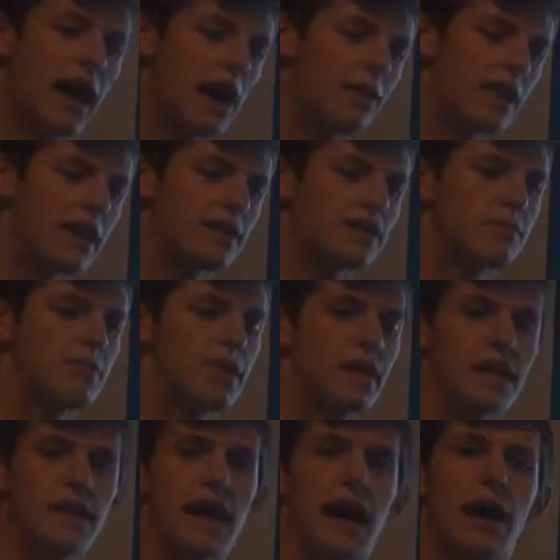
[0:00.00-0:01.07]
How we
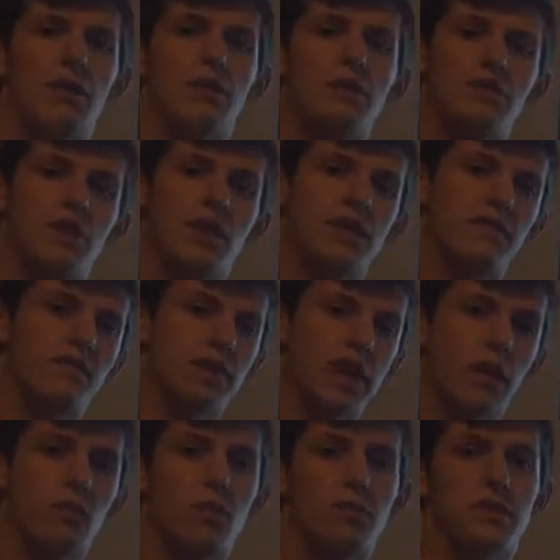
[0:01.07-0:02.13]
estimated that was trying to
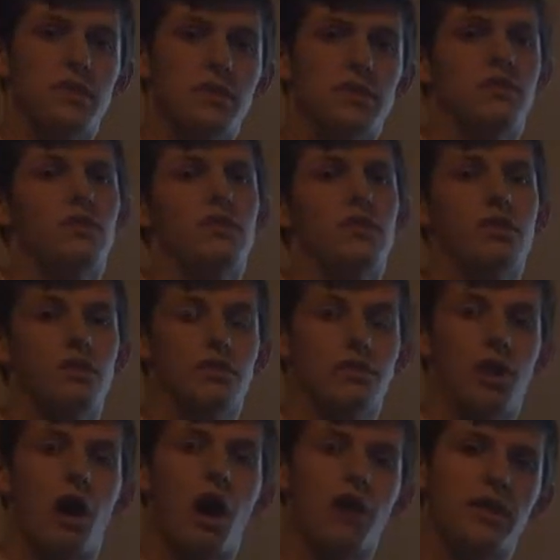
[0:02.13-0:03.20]
figure out what material
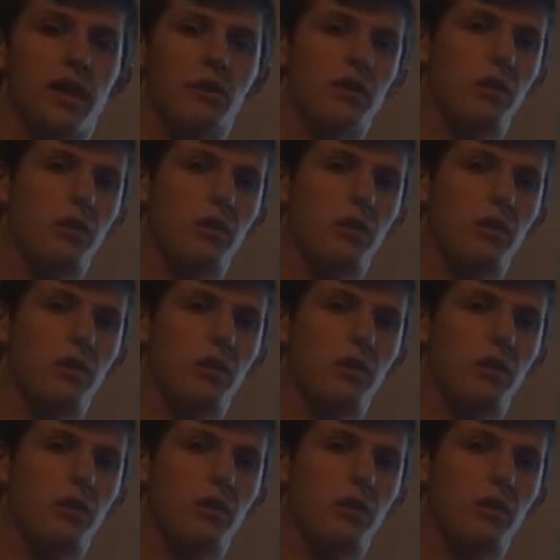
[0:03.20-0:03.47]
early on that